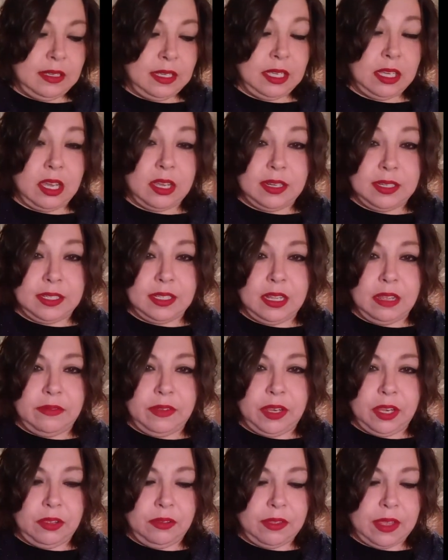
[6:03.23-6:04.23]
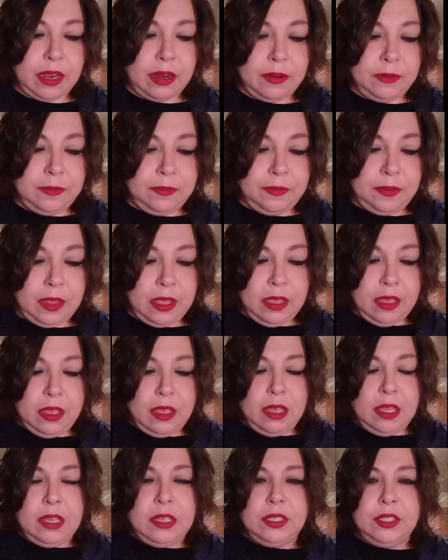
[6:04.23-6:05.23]
God is loving you there
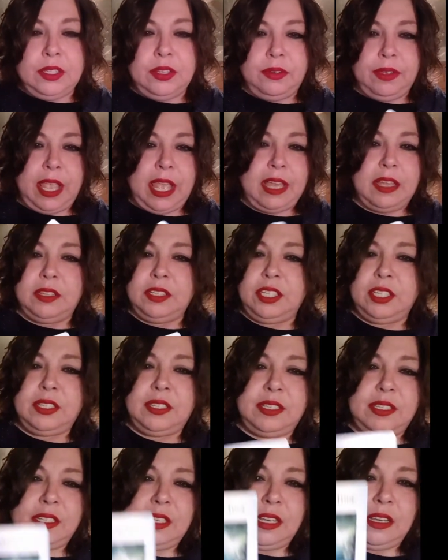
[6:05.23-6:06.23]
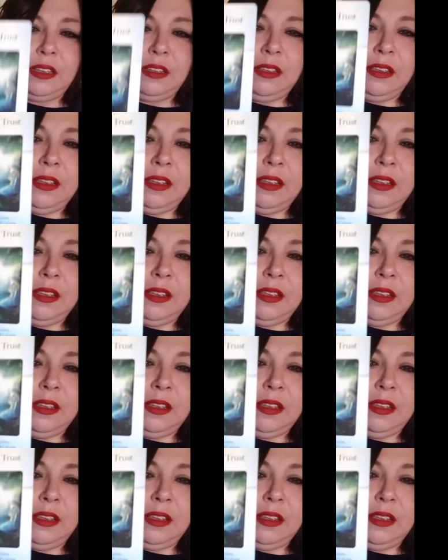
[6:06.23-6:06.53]
so yeah just uh,